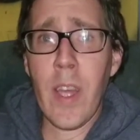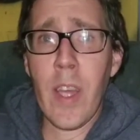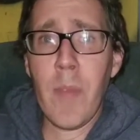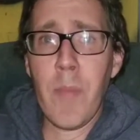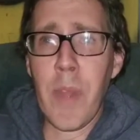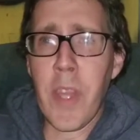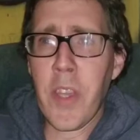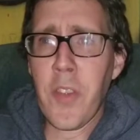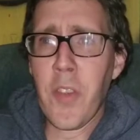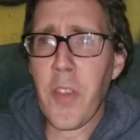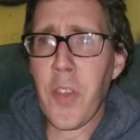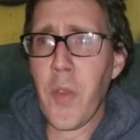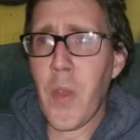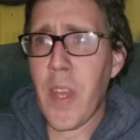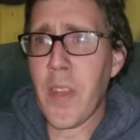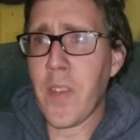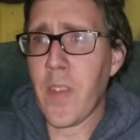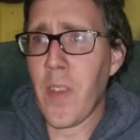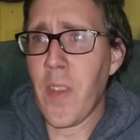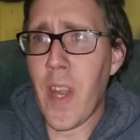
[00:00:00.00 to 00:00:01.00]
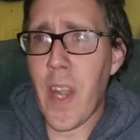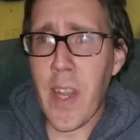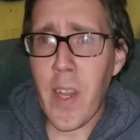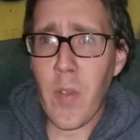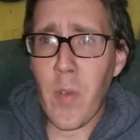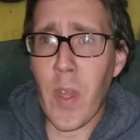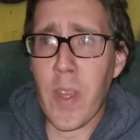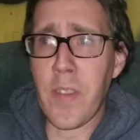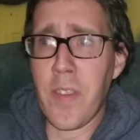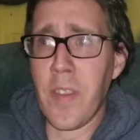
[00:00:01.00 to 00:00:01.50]
Make sure you ask a lot of
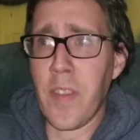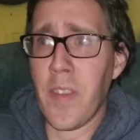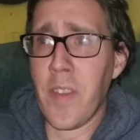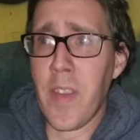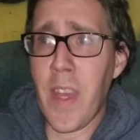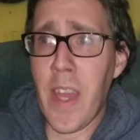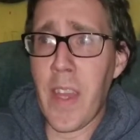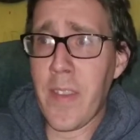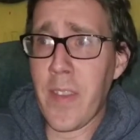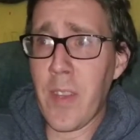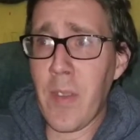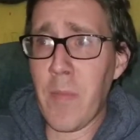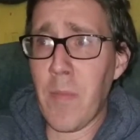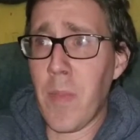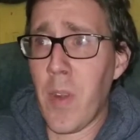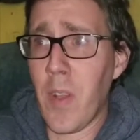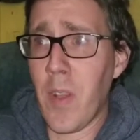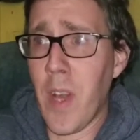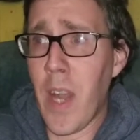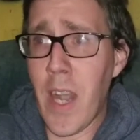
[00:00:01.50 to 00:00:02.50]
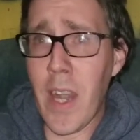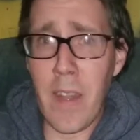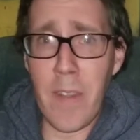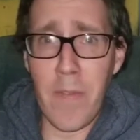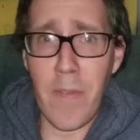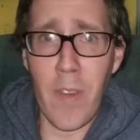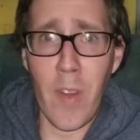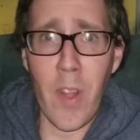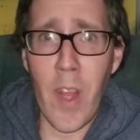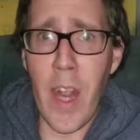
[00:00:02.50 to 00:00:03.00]
questions. Just ask them a lot
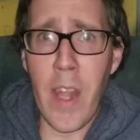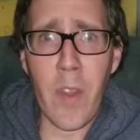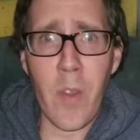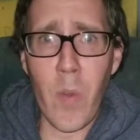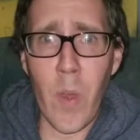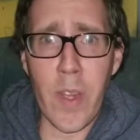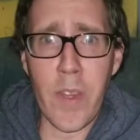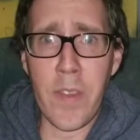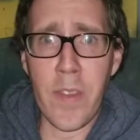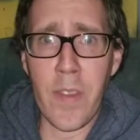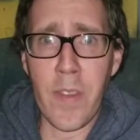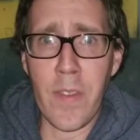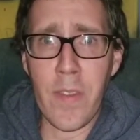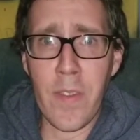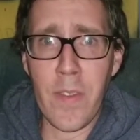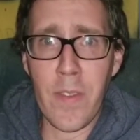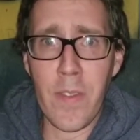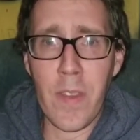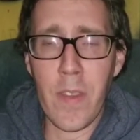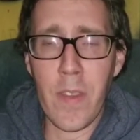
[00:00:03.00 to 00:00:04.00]
of questions,"